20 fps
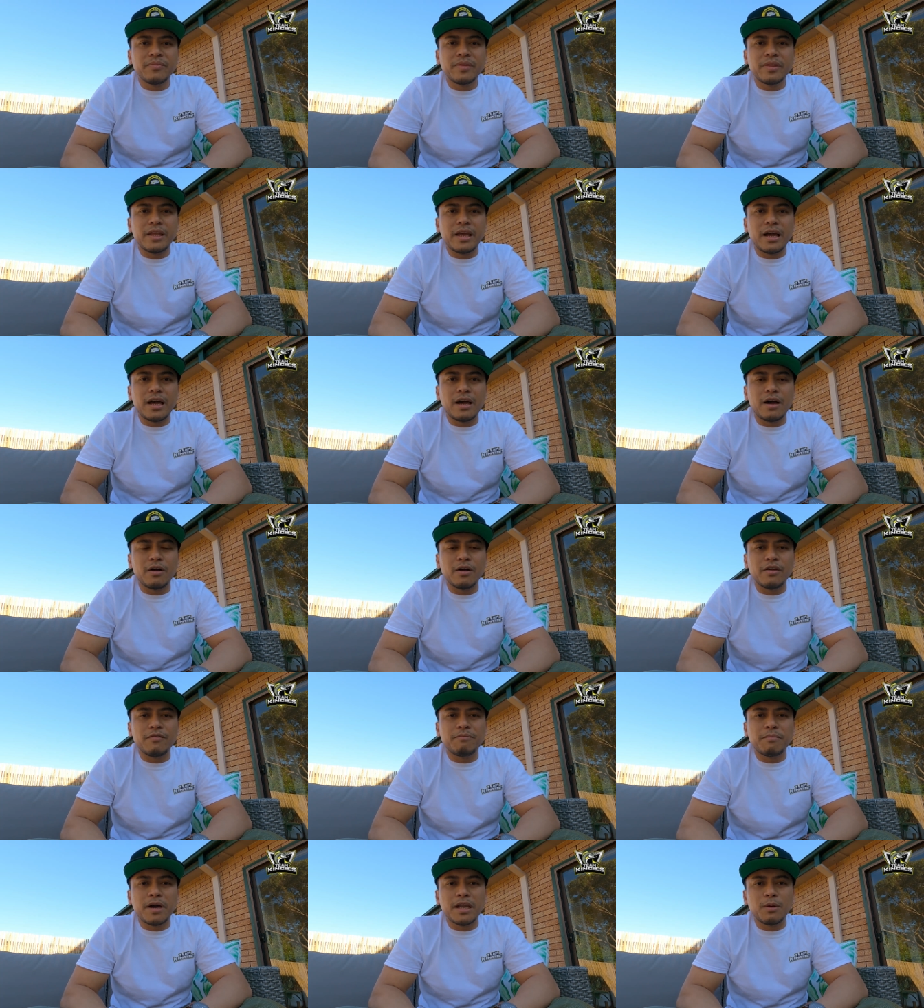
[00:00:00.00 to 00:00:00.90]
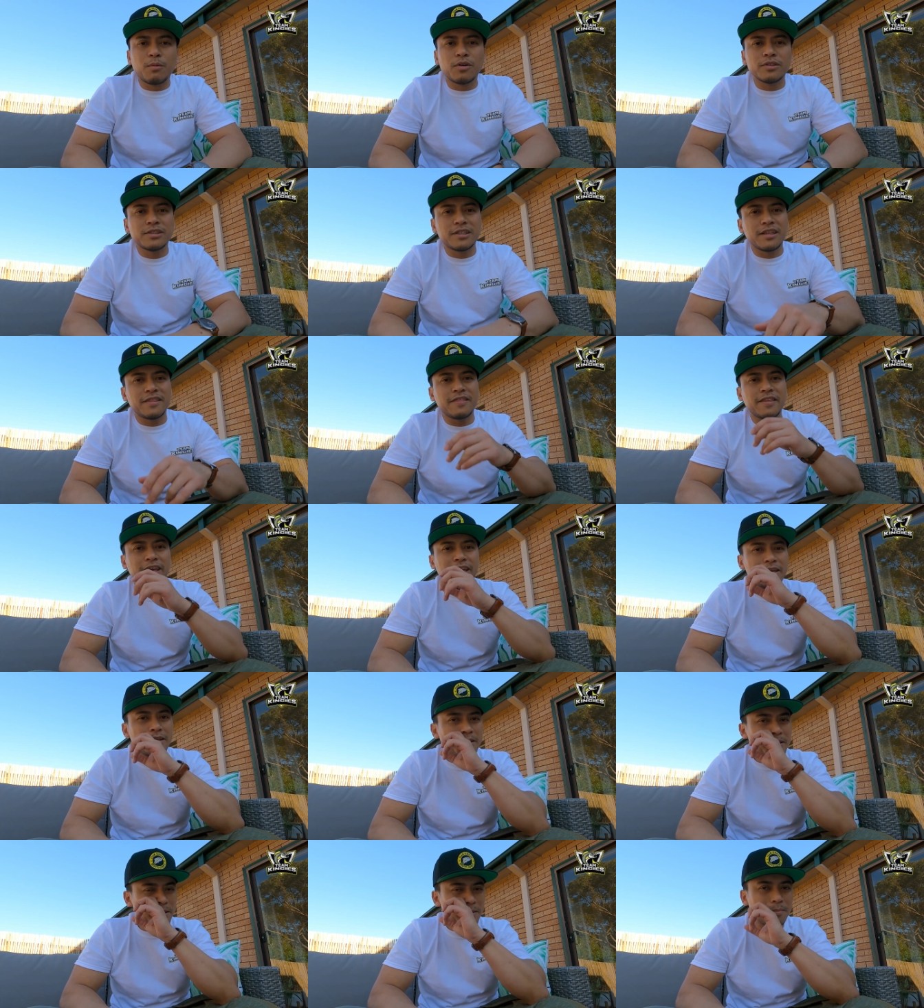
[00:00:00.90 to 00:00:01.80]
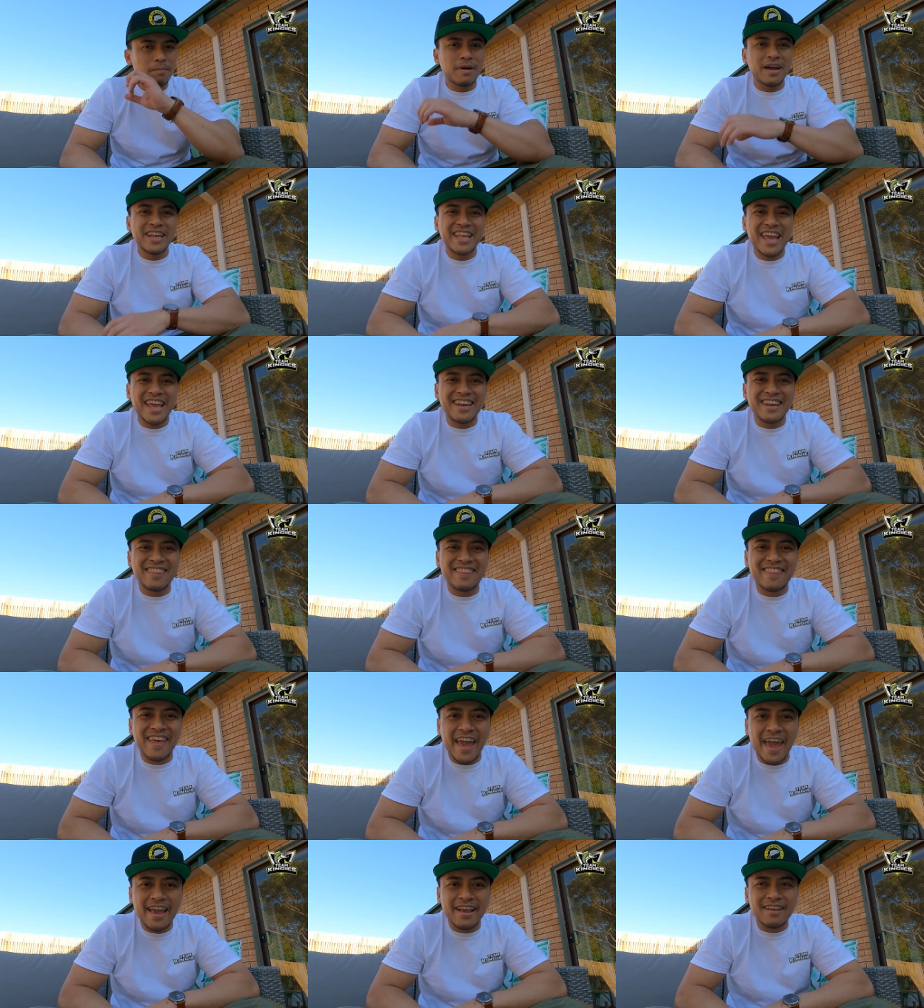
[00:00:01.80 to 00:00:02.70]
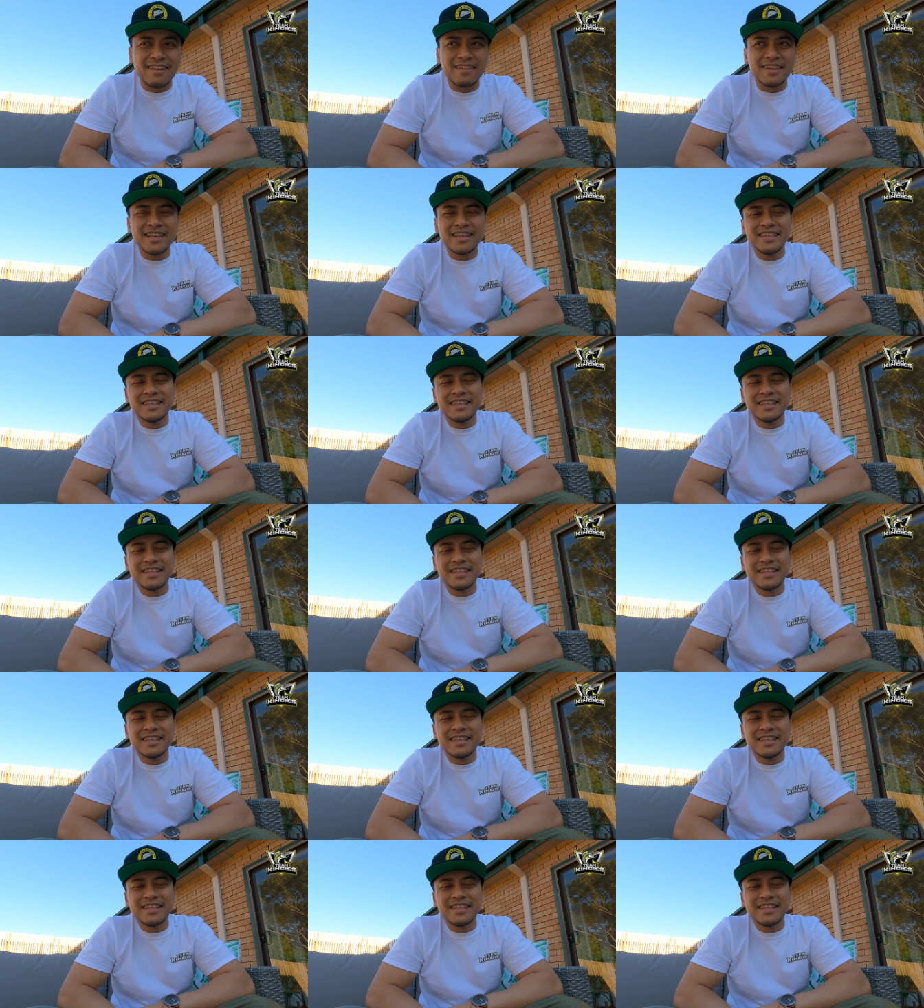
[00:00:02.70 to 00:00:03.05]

Now, if money wasn't a thing, money ain't a thing,